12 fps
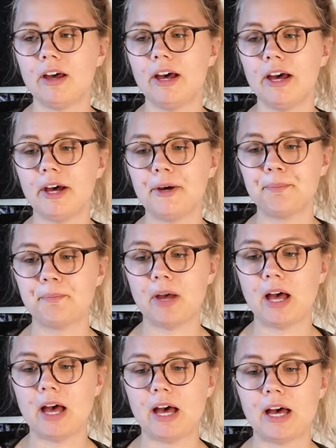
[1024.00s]

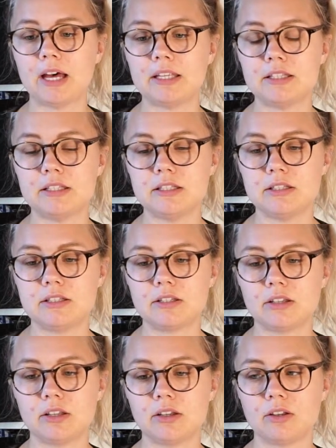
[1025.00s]
and
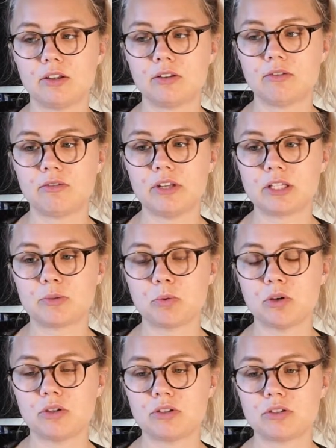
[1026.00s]
this
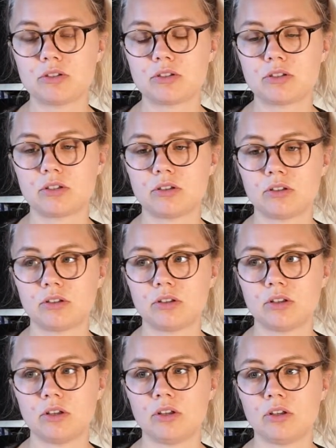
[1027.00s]
was
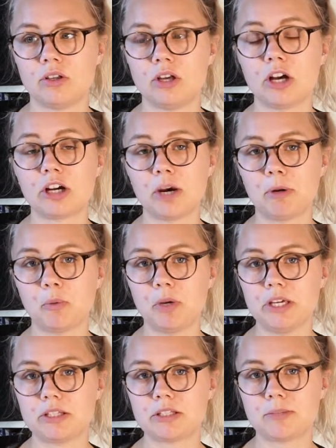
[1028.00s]
a couple of
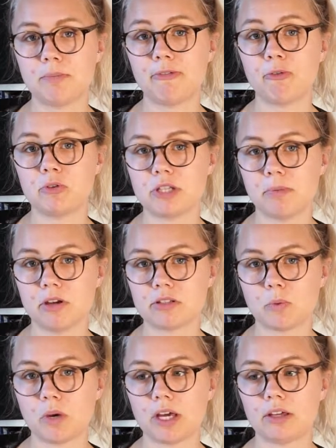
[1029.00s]
weeks before she passed
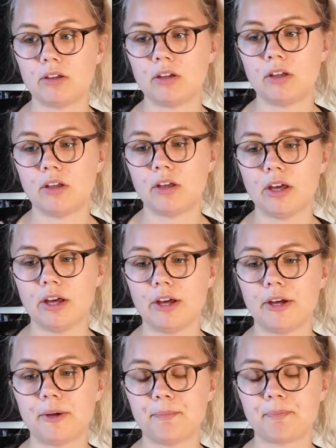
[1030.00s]
away.
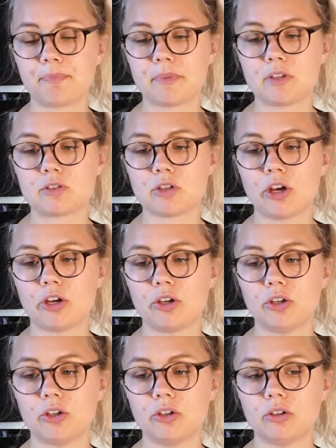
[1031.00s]

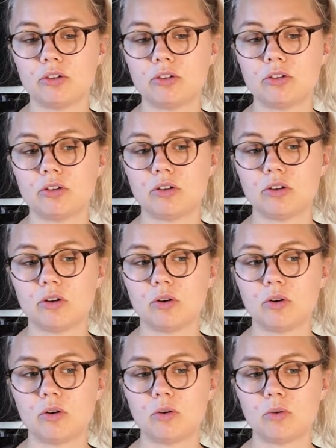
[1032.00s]
So
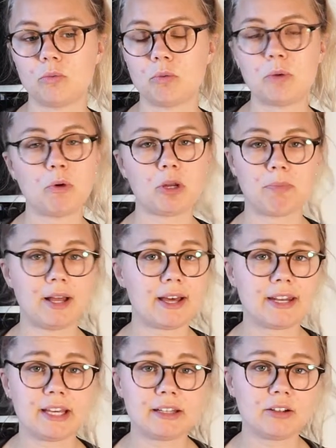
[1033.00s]
we weren't
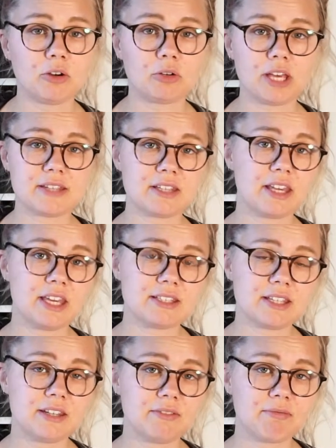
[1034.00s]
planning on getting a
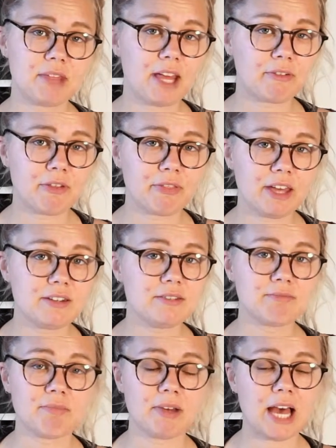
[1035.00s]
kitten there and
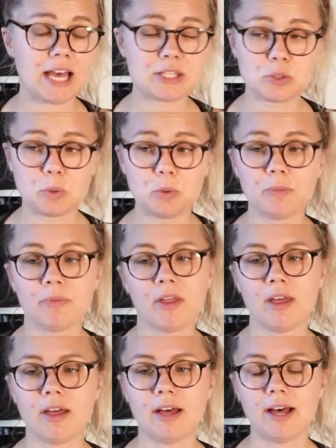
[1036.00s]
then at all,
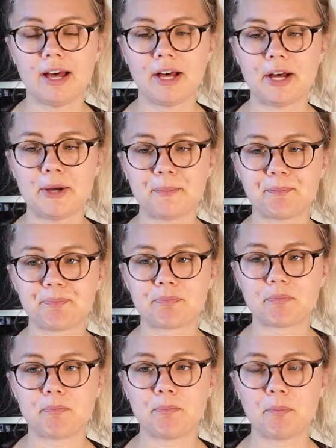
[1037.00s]

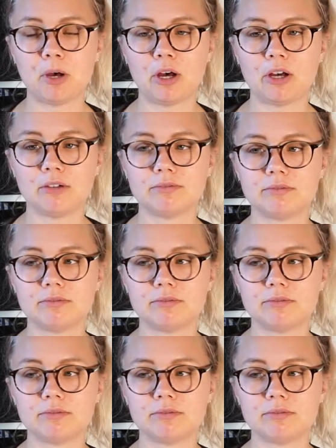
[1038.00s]
but